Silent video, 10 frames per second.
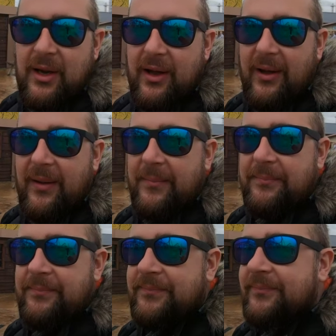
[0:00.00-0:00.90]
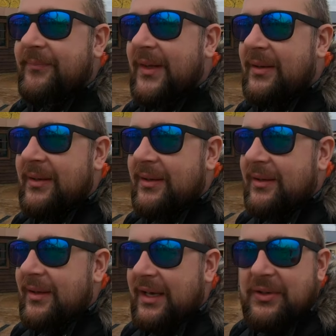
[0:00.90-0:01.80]
Um,
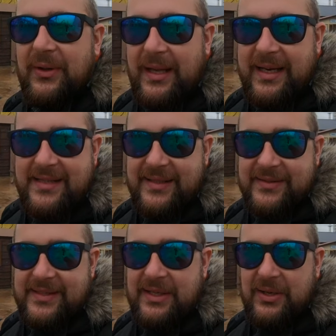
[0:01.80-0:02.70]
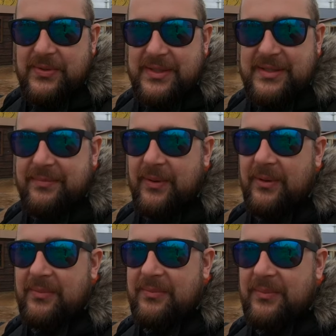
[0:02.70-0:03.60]
I don't like SLC coasters,
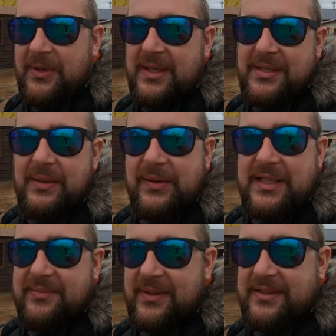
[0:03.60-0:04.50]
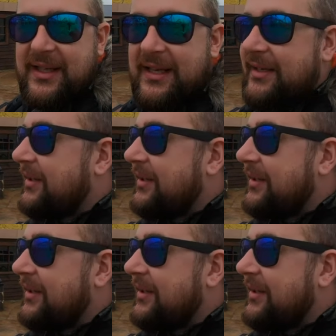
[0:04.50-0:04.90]
but we're going to see what this one's like.